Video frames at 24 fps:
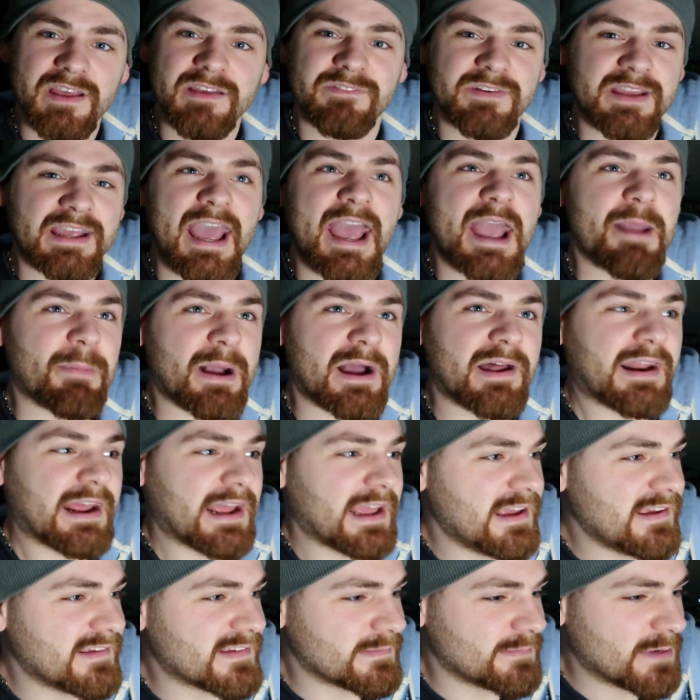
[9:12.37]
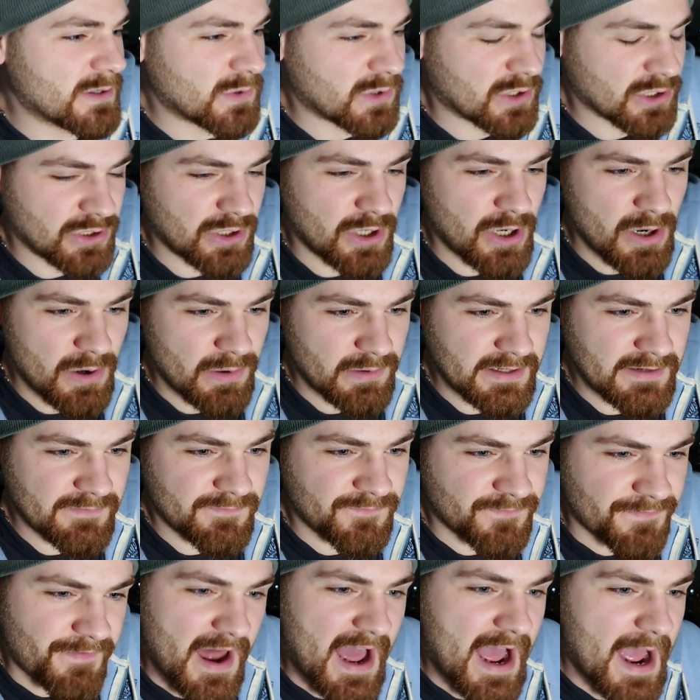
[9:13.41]
if it came out that Ez Mil could not only
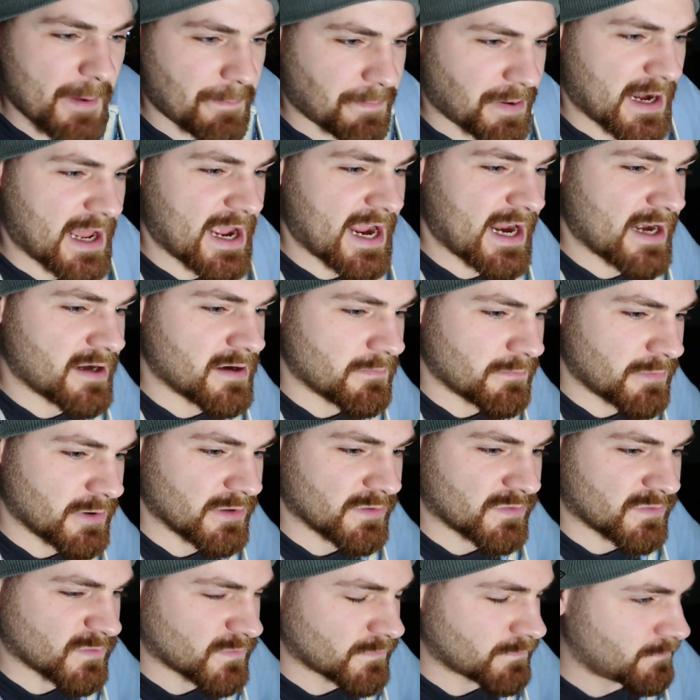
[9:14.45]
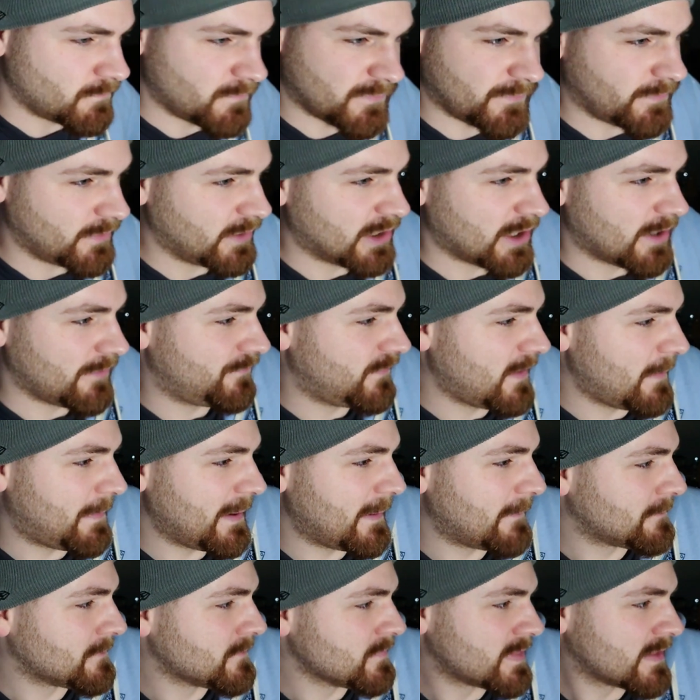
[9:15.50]
fly a plane, but, you know,
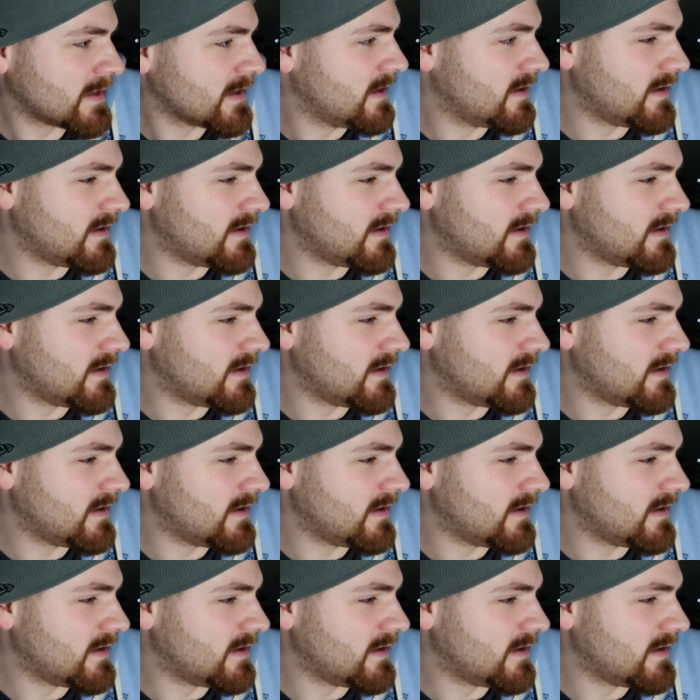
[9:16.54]
flipping...